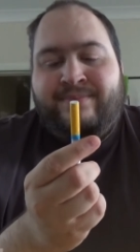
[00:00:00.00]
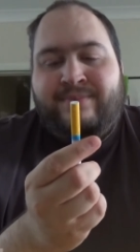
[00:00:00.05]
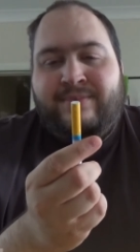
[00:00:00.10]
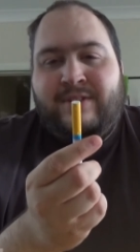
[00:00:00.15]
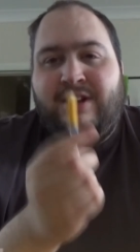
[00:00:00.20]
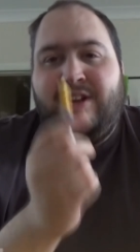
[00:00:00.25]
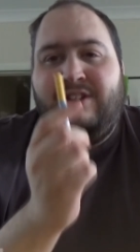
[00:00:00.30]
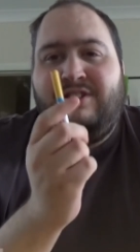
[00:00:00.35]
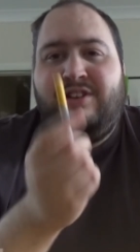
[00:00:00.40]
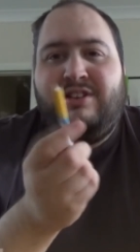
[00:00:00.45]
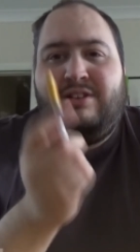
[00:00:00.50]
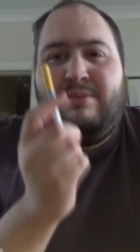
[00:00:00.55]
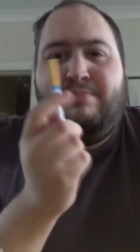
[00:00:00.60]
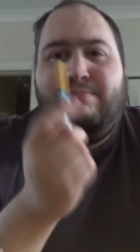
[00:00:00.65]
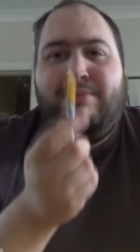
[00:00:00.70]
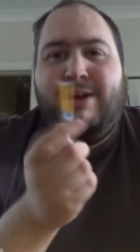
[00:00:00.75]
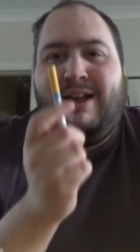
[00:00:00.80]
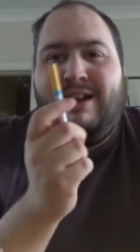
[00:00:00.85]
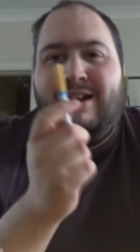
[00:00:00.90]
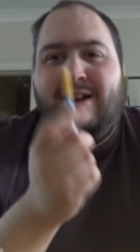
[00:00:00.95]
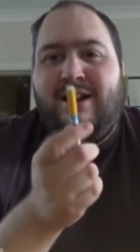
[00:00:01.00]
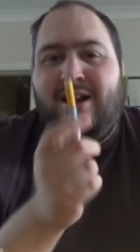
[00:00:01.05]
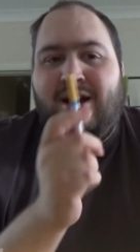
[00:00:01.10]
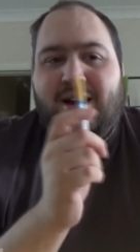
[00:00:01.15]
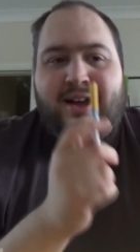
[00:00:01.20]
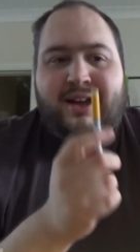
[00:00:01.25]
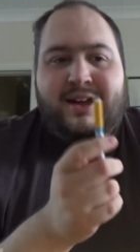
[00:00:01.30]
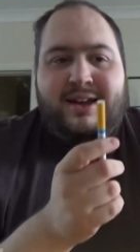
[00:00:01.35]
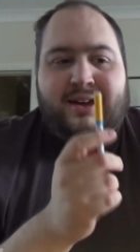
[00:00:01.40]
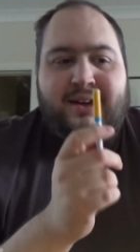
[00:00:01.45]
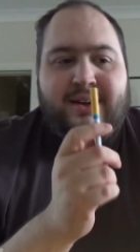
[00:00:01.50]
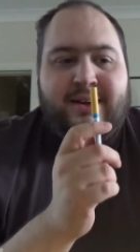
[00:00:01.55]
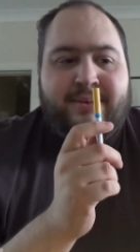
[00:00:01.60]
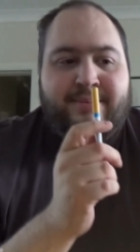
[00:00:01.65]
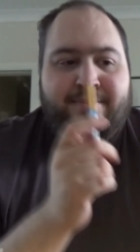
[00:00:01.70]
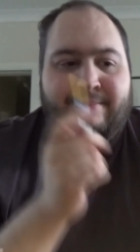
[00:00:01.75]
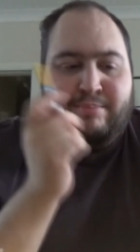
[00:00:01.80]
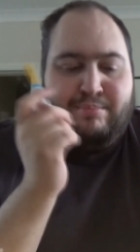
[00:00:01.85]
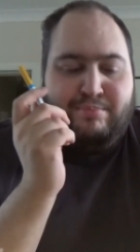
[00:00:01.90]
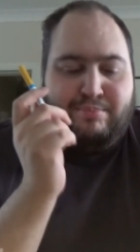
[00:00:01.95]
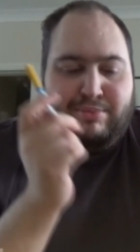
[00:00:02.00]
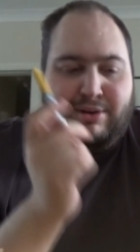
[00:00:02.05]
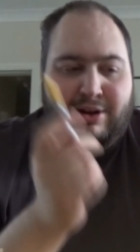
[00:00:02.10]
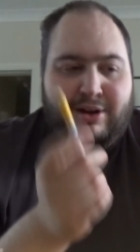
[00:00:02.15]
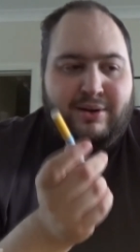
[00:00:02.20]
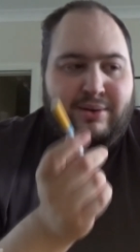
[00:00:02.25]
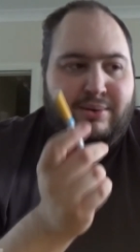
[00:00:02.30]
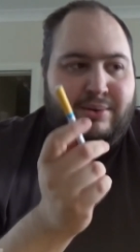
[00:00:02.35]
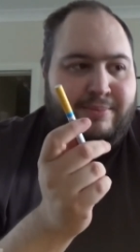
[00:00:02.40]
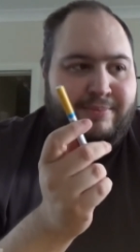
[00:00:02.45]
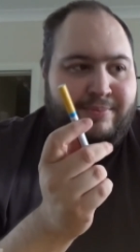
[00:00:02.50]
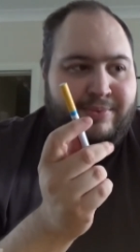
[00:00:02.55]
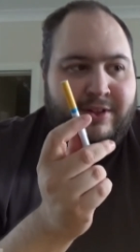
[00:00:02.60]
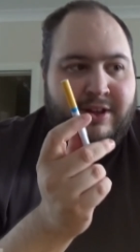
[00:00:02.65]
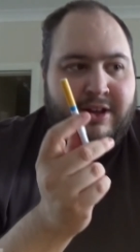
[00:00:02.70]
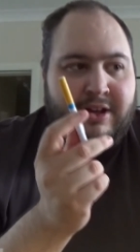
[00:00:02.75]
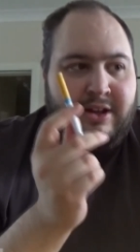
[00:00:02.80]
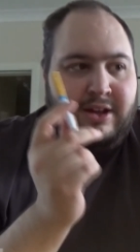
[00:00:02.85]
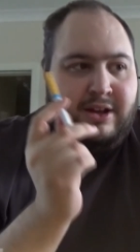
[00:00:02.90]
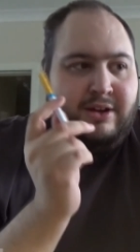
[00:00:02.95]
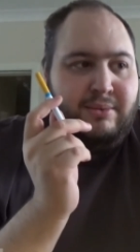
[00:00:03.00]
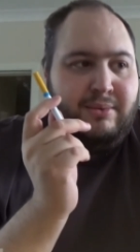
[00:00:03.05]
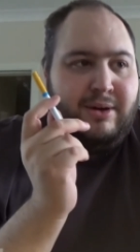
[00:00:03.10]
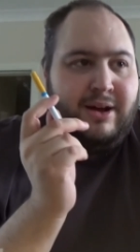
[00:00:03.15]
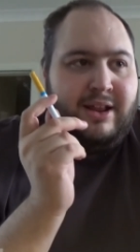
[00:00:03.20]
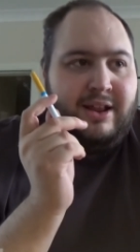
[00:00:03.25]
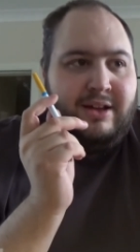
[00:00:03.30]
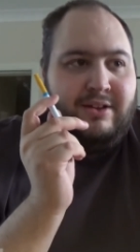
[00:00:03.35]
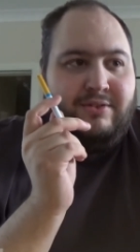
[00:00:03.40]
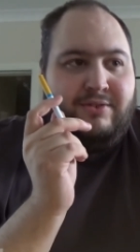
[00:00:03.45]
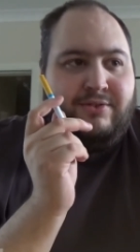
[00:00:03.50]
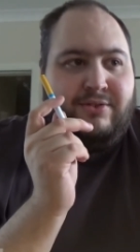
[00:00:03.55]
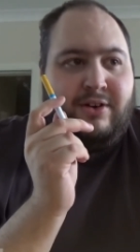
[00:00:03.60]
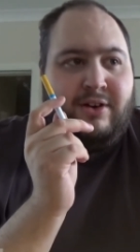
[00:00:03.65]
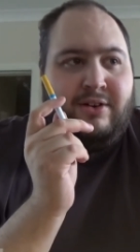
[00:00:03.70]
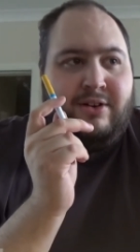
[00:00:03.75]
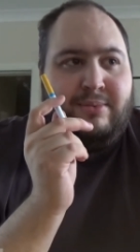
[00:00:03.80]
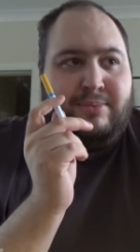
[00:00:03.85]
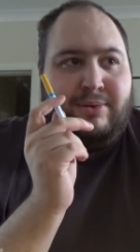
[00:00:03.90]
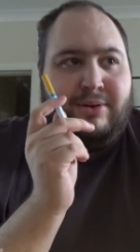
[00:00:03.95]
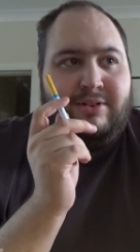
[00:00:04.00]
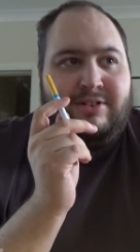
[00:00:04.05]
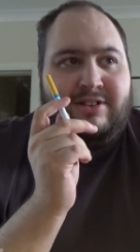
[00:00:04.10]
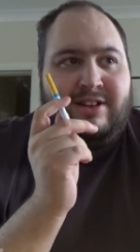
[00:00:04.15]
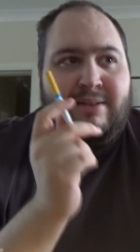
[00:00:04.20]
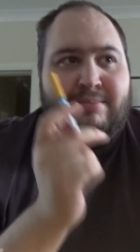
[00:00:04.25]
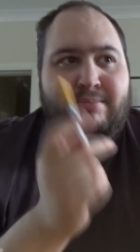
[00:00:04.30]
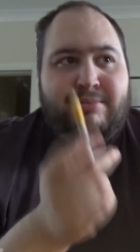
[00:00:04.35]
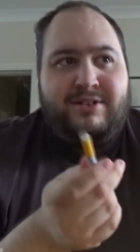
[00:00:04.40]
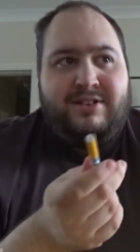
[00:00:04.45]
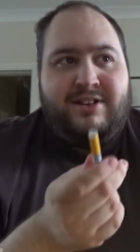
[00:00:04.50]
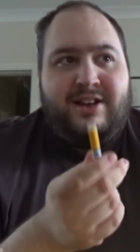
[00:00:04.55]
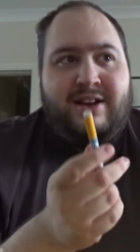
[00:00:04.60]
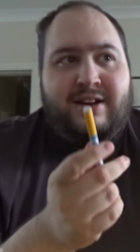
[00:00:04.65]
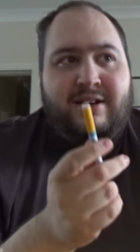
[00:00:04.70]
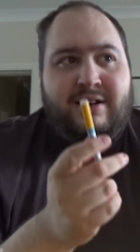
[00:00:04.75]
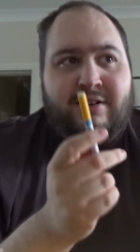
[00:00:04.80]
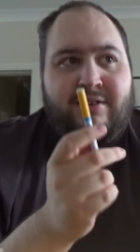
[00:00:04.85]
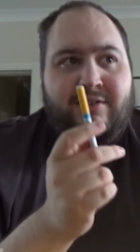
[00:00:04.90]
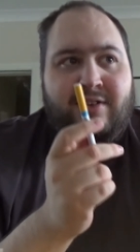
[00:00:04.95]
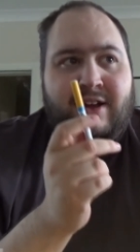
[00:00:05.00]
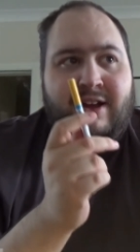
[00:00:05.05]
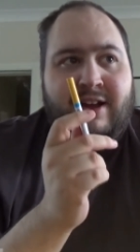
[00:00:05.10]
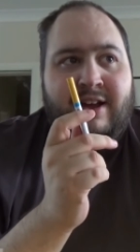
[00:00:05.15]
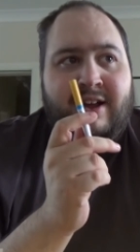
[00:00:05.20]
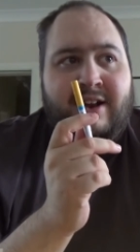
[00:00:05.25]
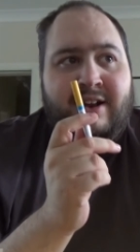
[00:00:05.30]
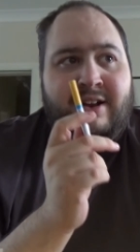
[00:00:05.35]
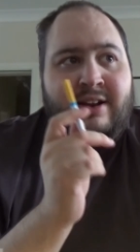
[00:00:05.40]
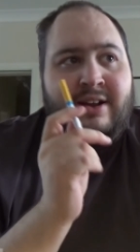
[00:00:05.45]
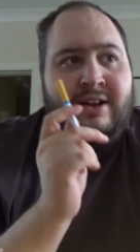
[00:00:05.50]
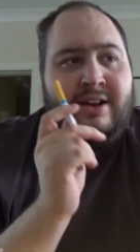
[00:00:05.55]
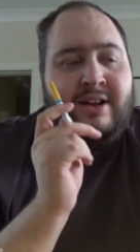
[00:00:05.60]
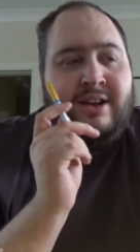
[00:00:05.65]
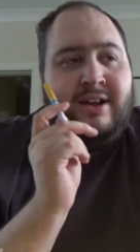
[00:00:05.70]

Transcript: This is a bit like Blue, where they've only put 10% of it in,